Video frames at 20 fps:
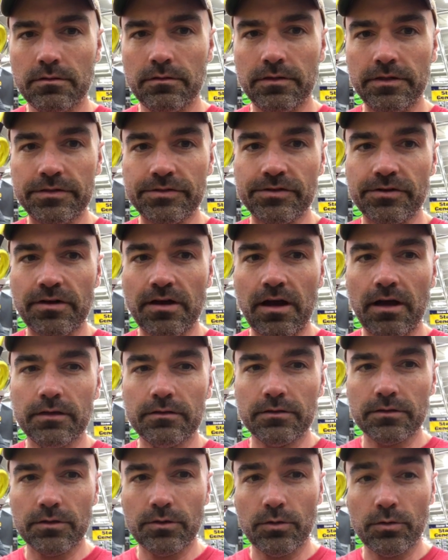These are
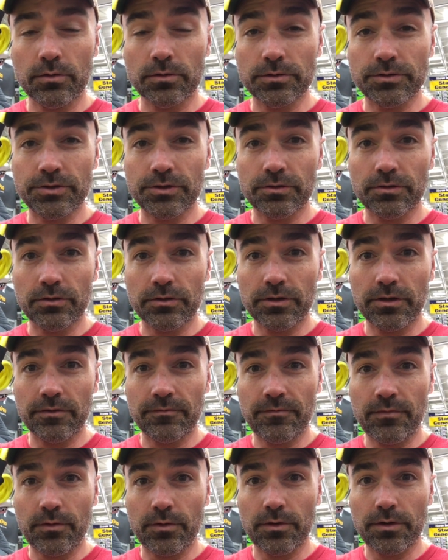not the cords you're looking
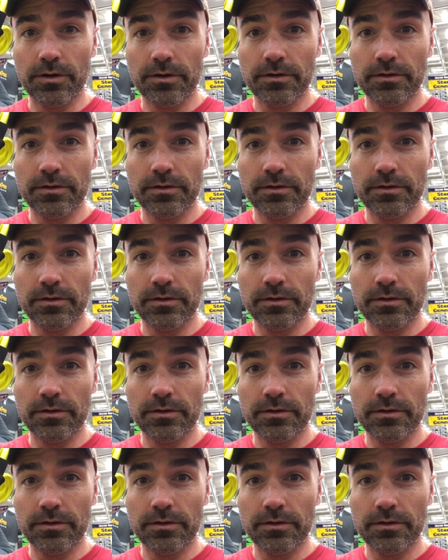for.